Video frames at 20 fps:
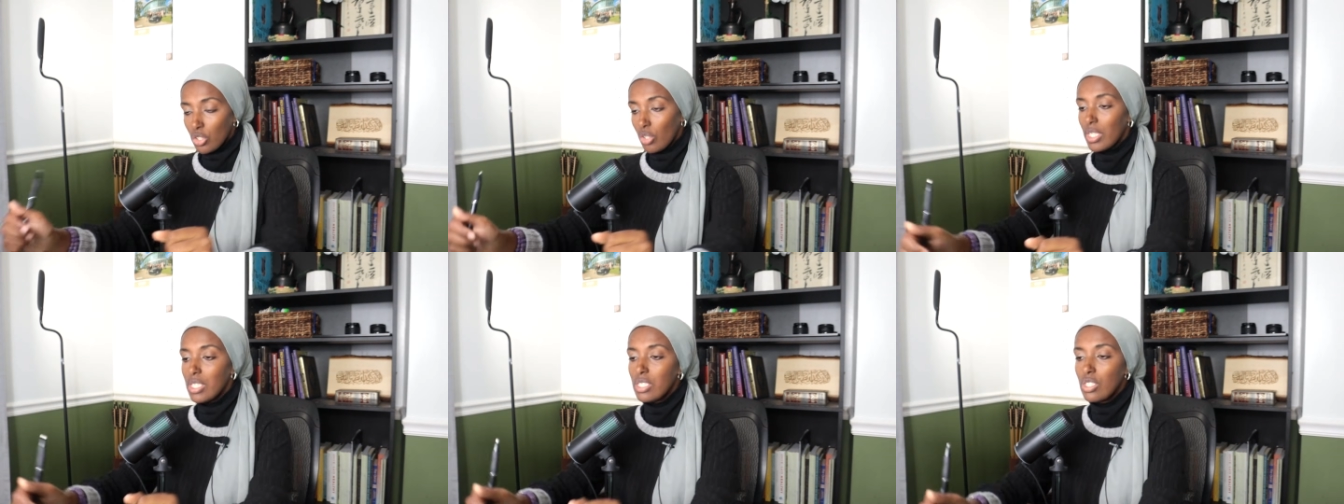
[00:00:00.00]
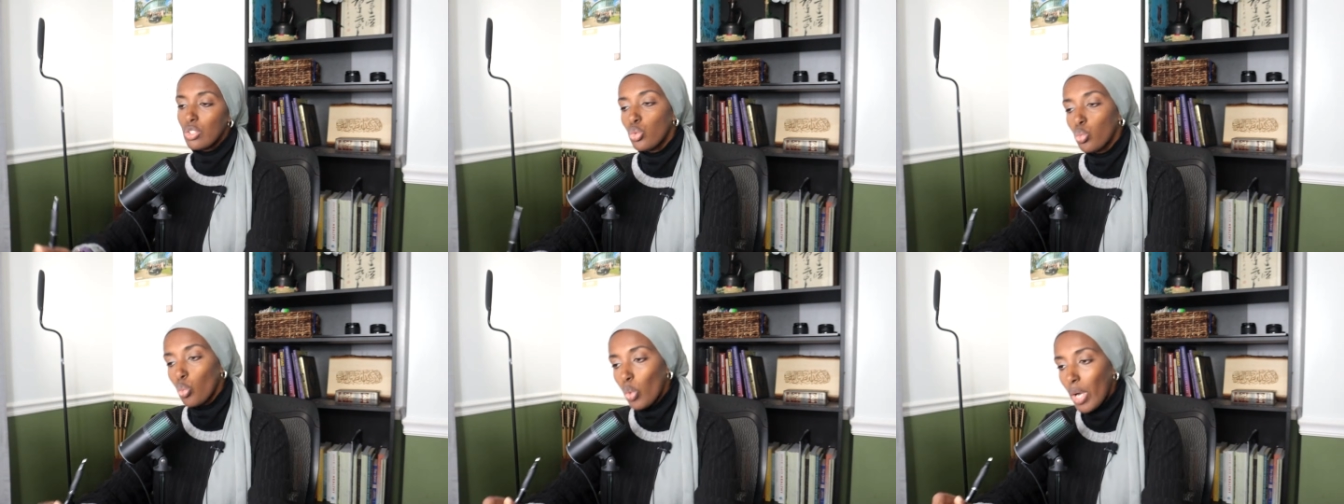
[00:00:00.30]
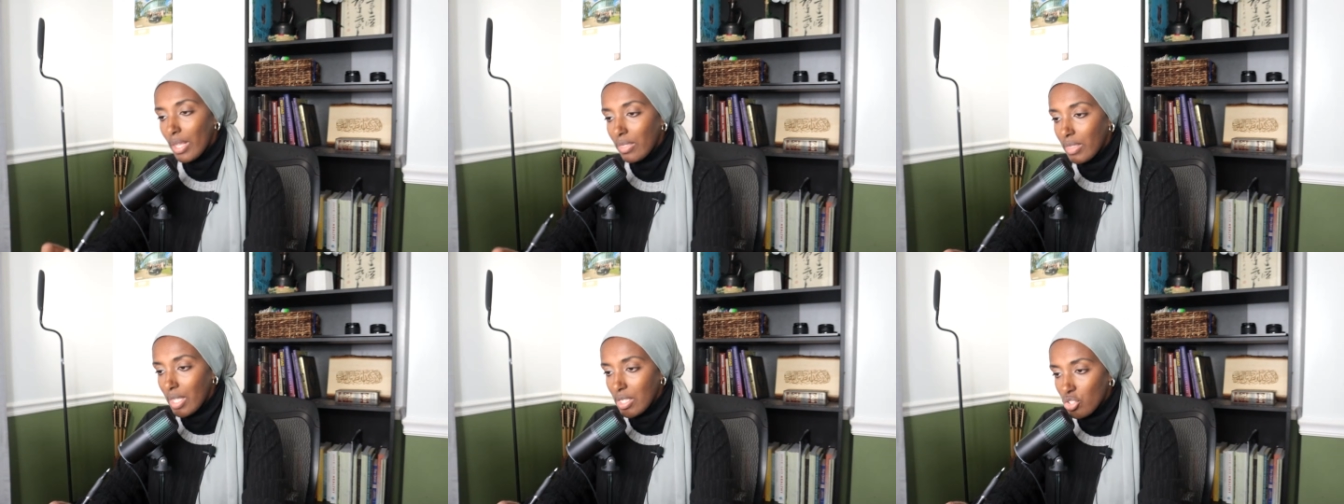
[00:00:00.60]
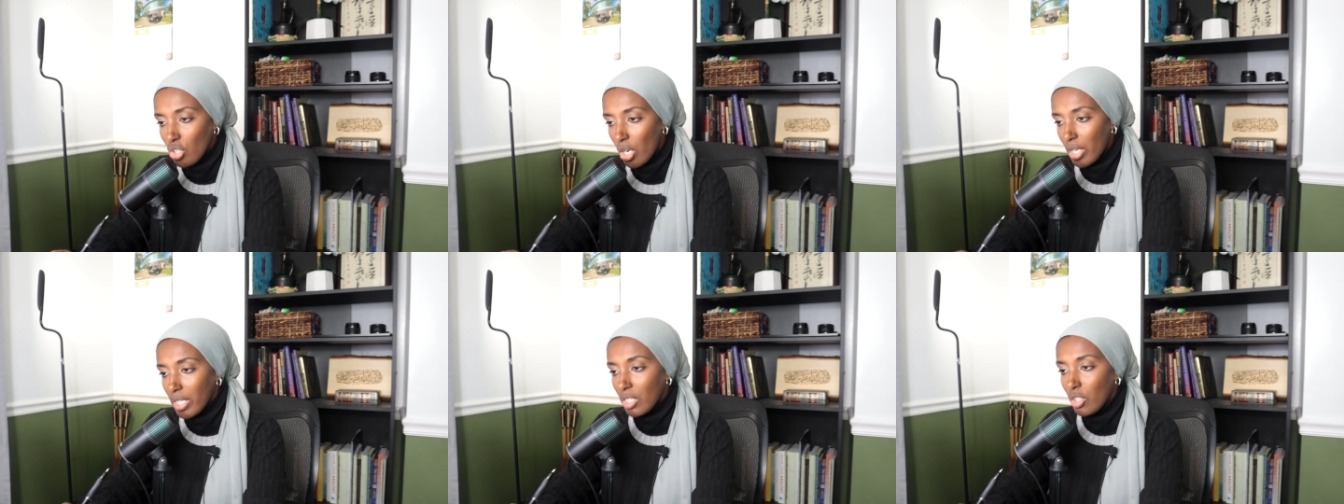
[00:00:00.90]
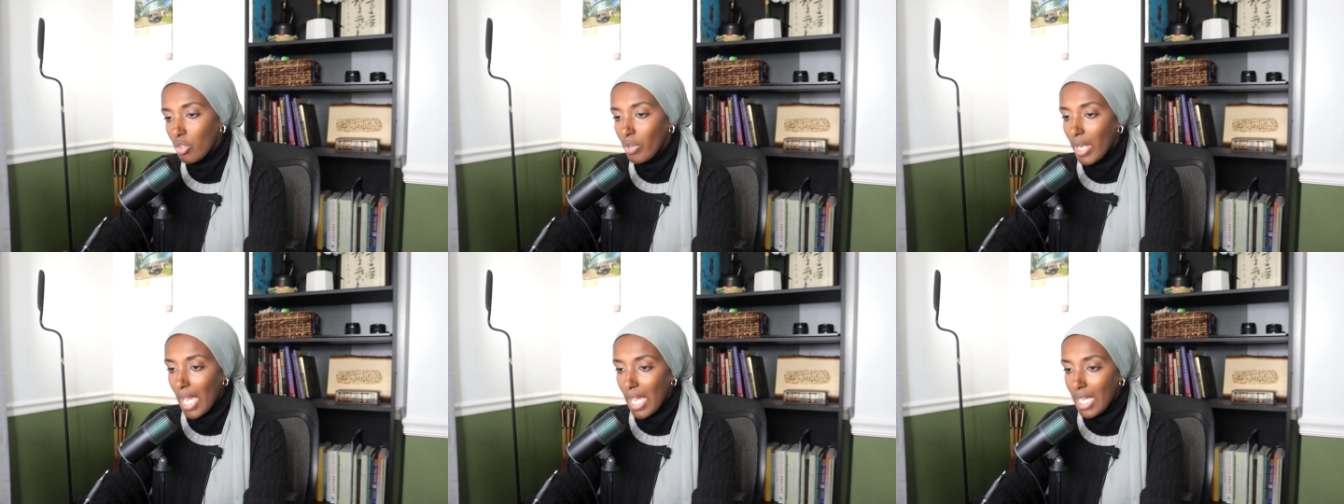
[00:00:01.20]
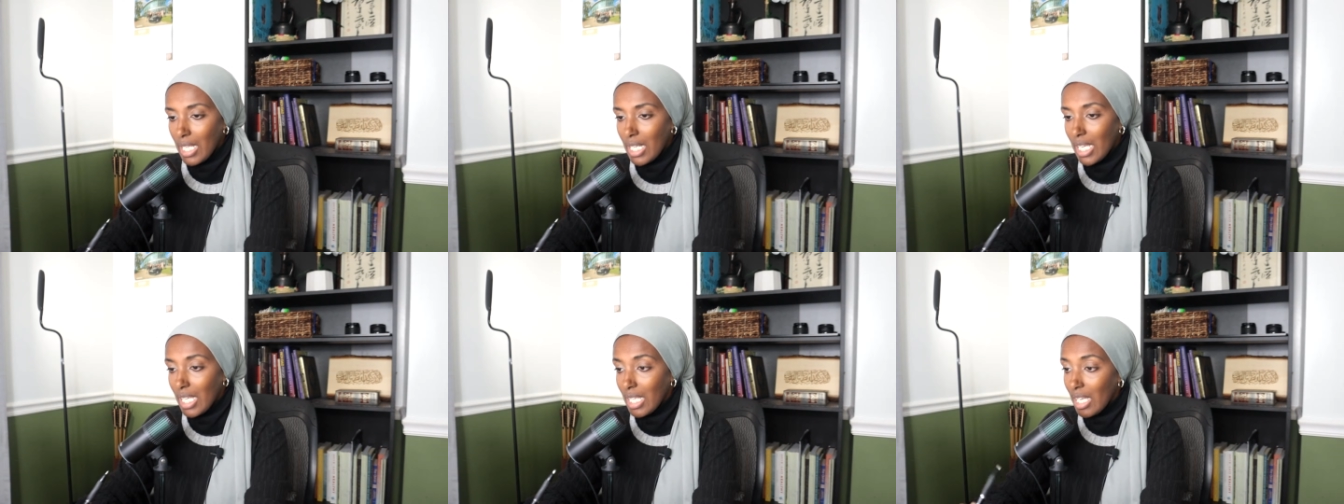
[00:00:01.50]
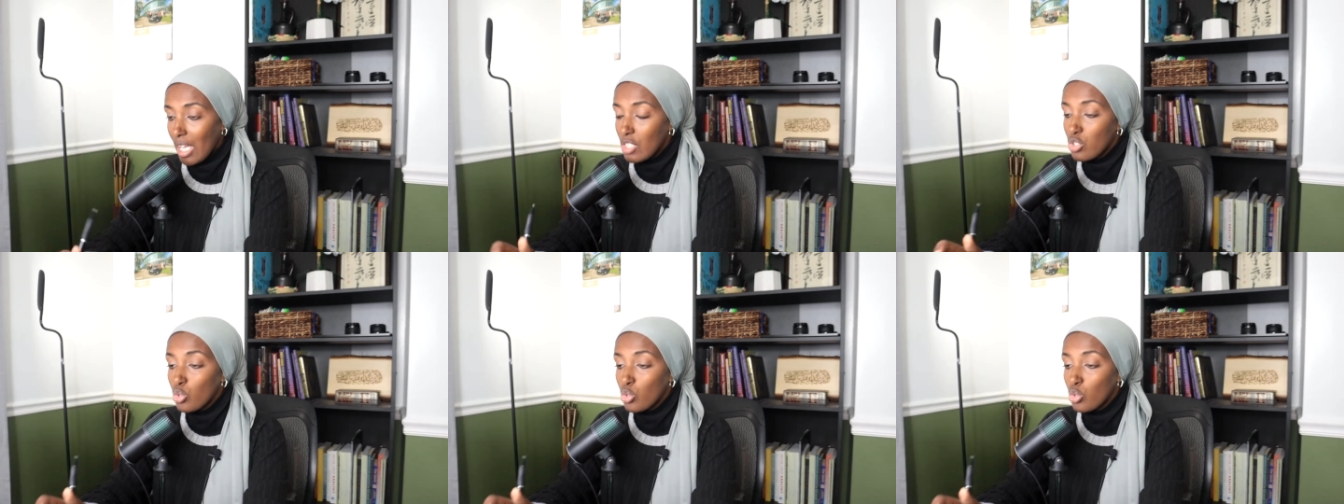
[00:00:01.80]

So this is when they started creating